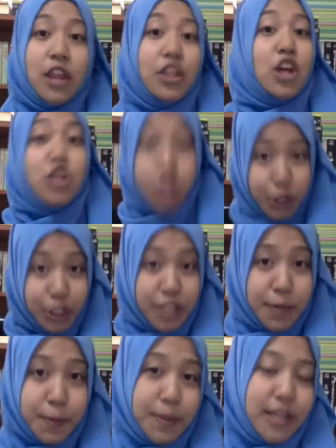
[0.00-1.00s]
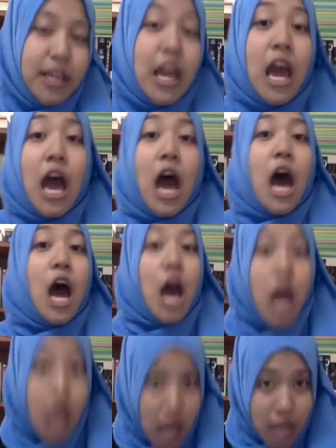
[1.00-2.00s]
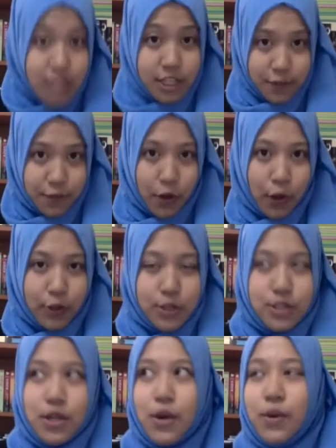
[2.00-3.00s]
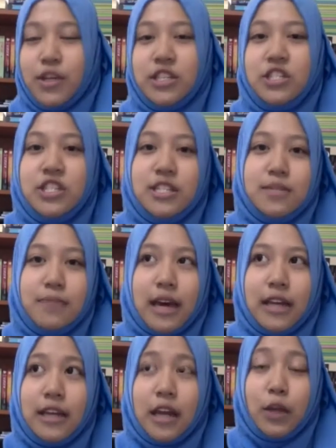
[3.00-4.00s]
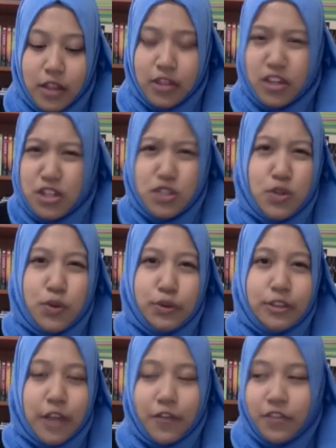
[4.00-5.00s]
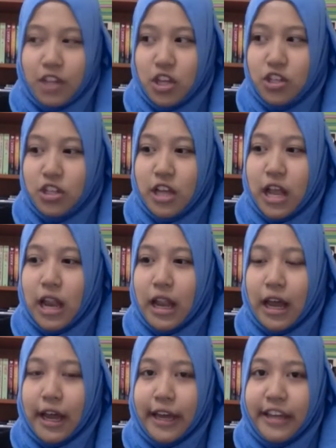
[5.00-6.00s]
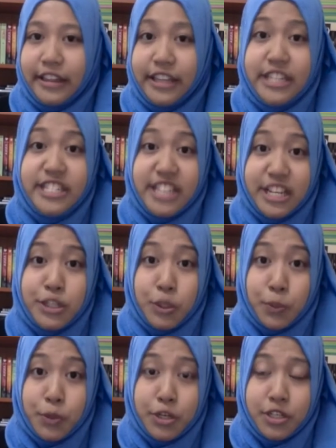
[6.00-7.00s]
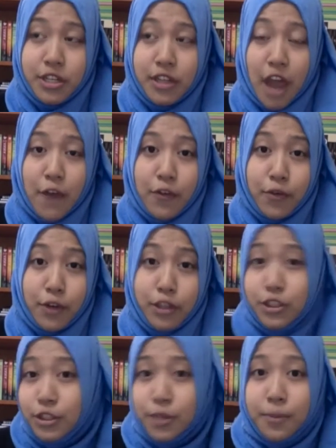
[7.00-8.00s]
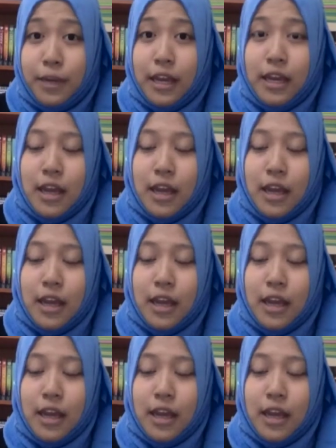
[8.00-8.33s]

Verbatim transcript: There shouldn't be a default, so it just meant that there's no definition like this is the person everyone should be.